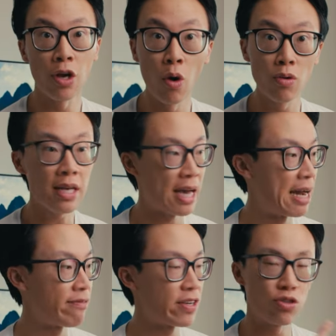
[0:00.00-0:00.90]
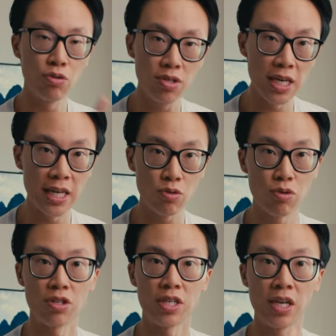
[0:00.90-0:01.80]
They only have two settings,
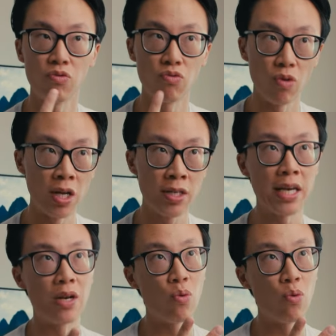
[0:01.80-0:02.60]
which is a run and